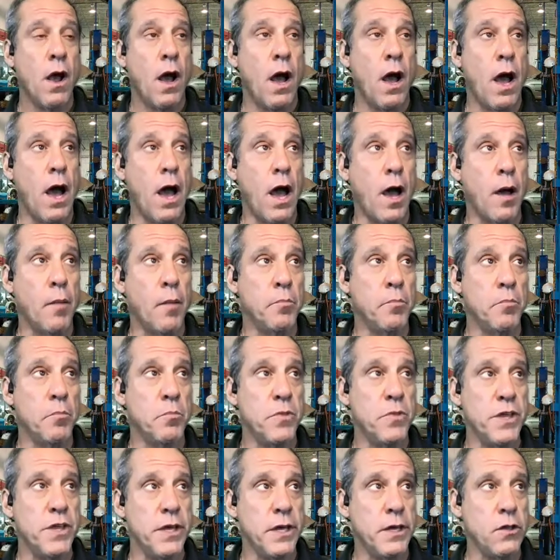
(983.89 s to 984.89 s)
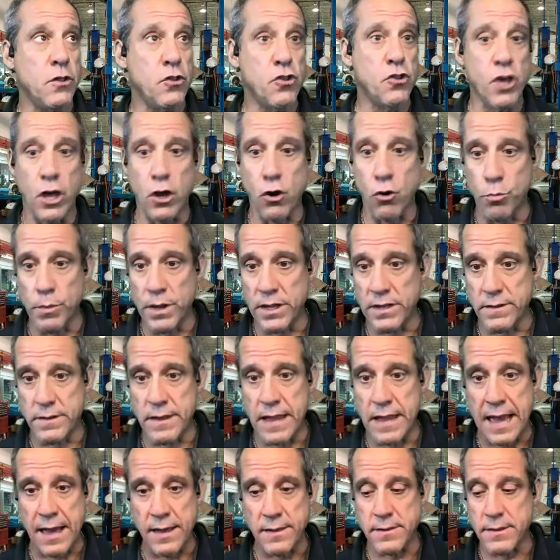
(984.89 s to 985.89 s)
the gentleman
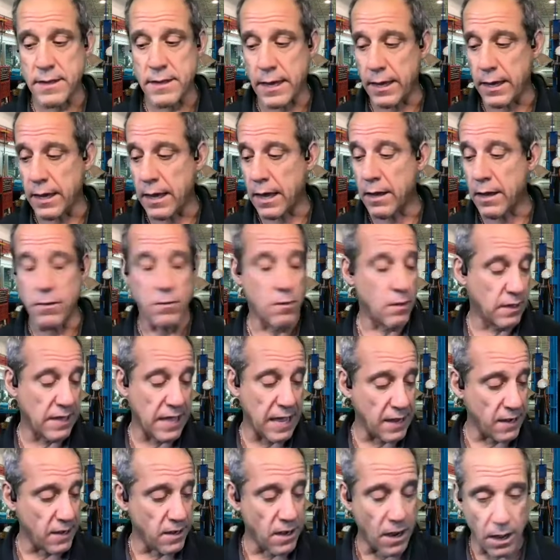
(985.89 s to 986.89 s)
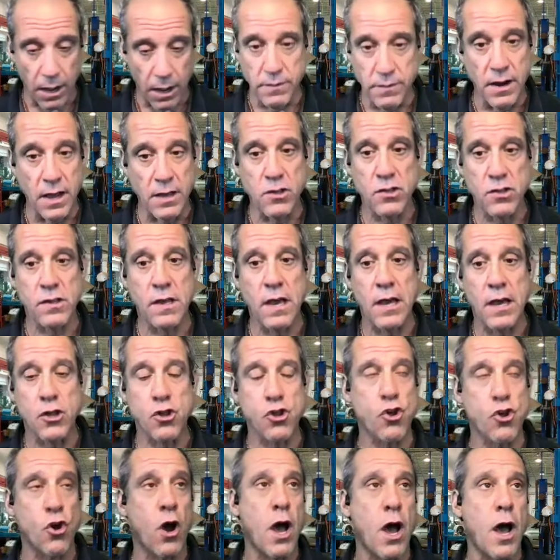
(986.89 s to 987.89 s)
has again a nice size
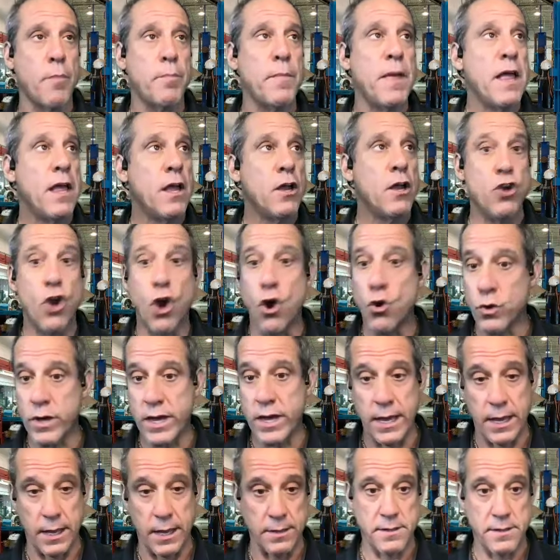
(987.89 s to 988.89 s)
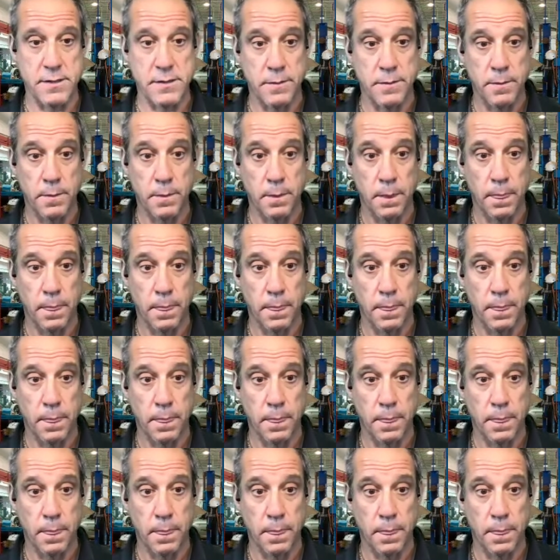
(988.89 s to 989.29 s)
shop, no kids,